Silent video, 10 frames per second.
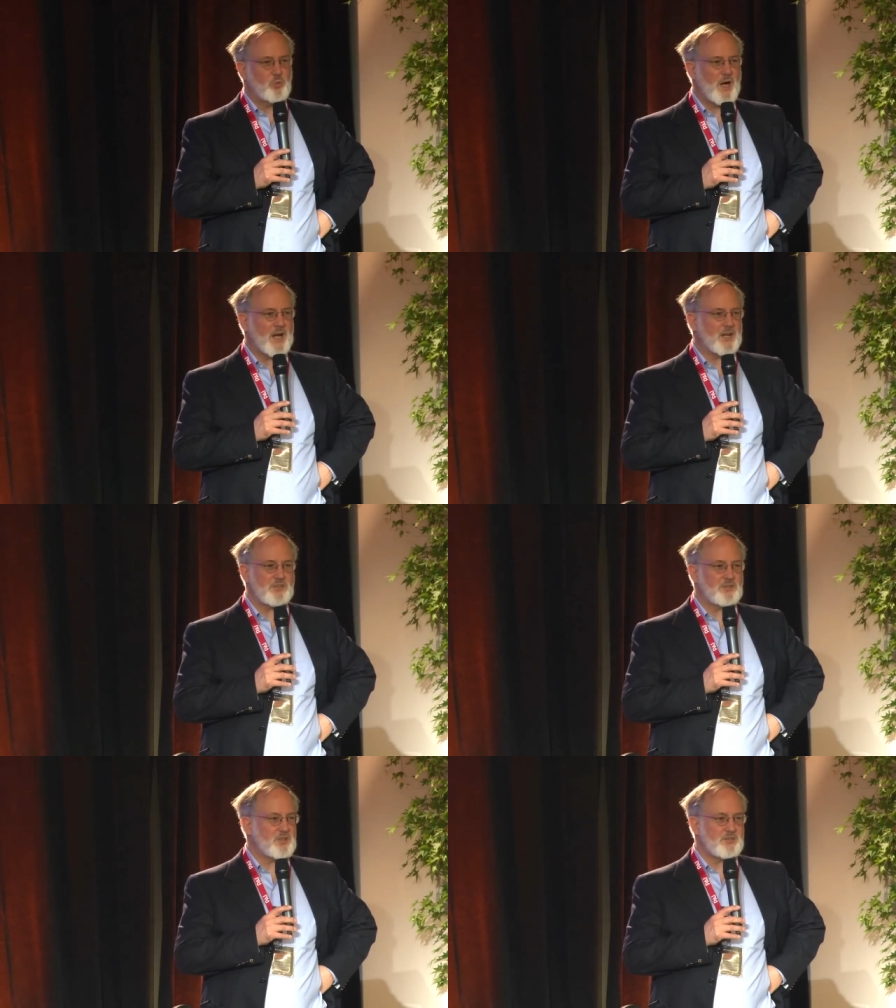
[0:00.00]
why?
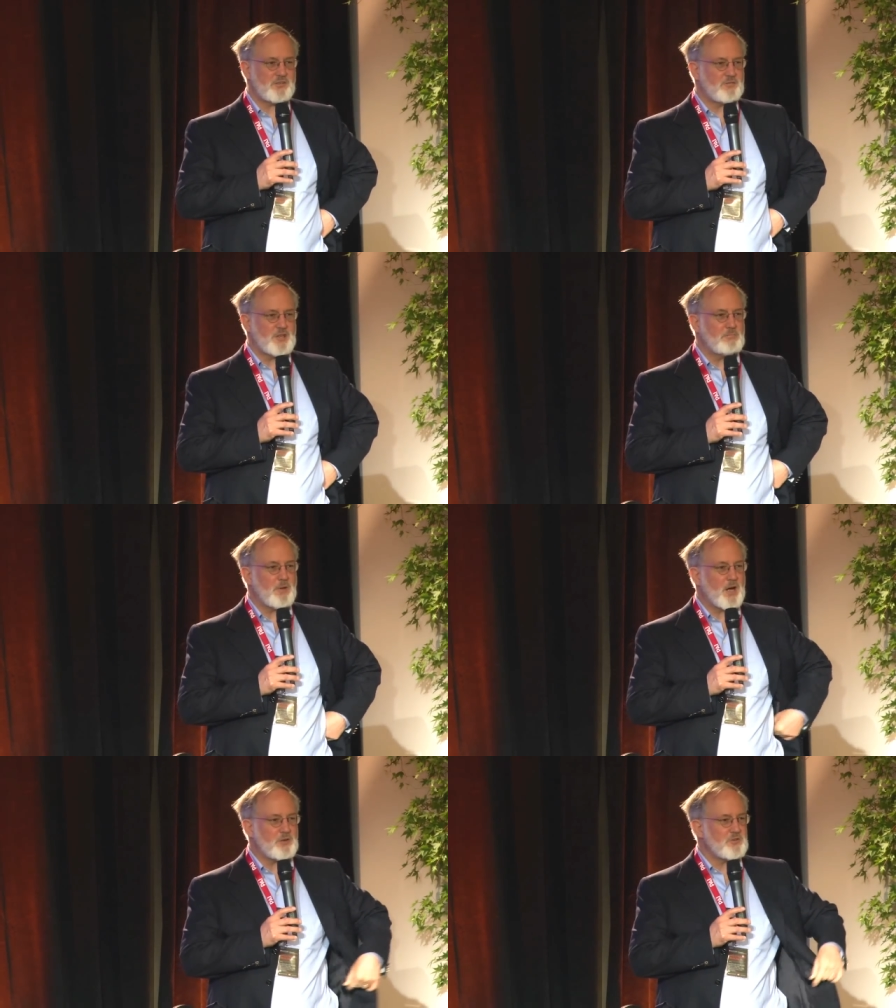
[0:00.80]
Is it just in
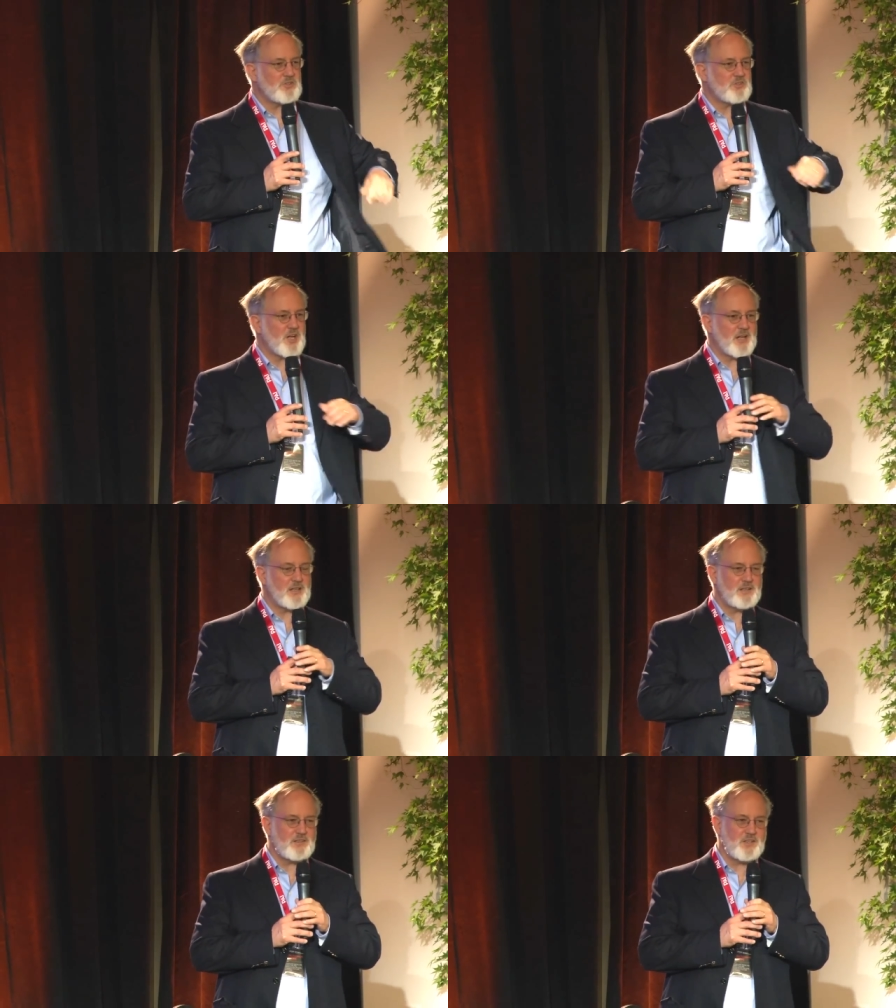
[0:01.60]
modern
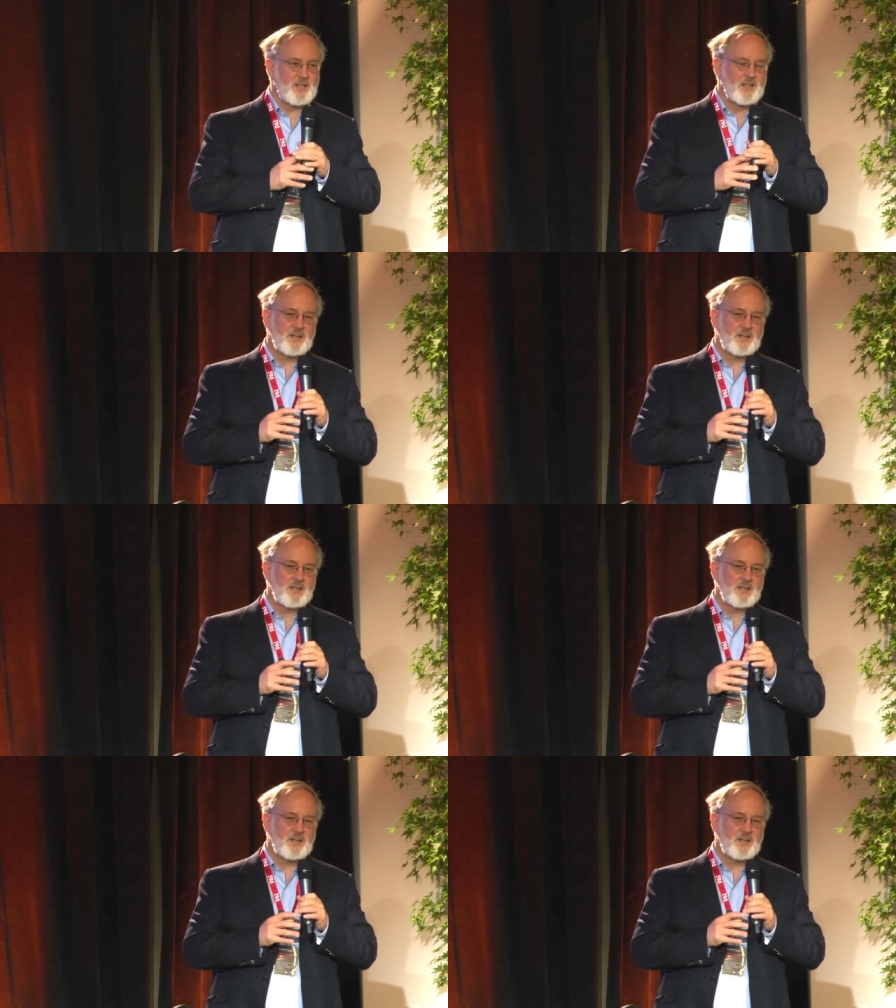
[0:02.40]
societies?